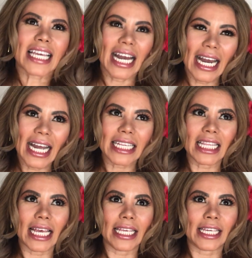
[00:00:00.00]
kind of
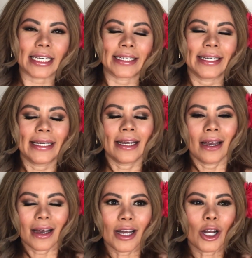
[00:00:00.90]
like,
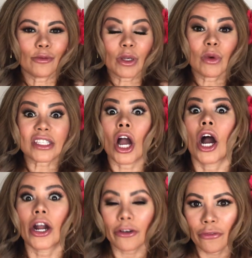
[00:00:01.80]
it was
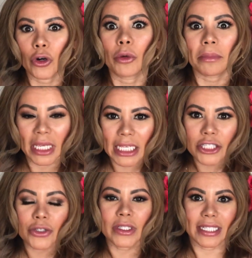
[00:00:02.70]
hard for me
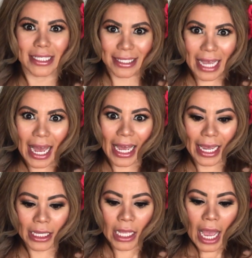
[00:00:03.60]
to
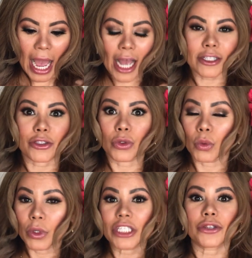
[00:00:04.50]
decide as to
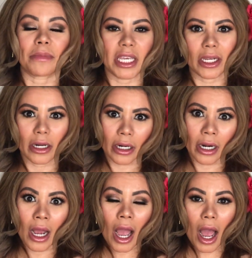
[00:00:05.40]
which beer,
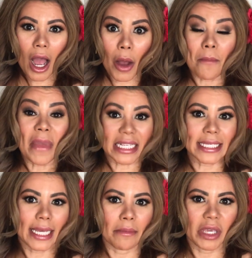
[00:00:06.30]

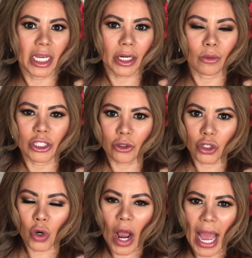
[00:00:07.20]
Mexican beer we should
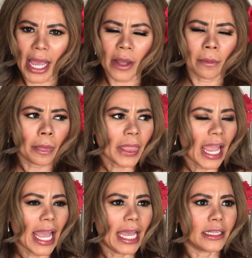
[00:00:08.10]
try.
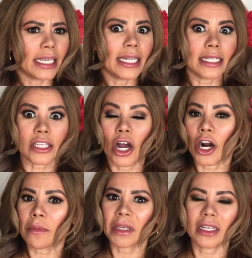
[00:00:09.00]
And it is
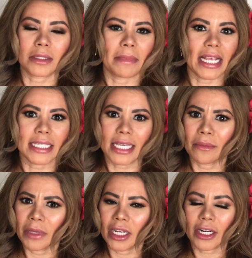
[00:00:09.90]
hard because
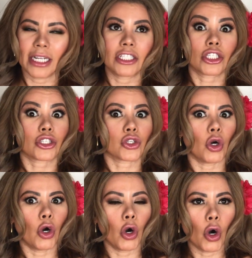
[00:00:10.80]
Mexican beer is
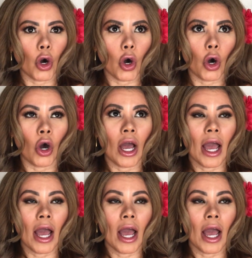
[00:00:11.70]
so,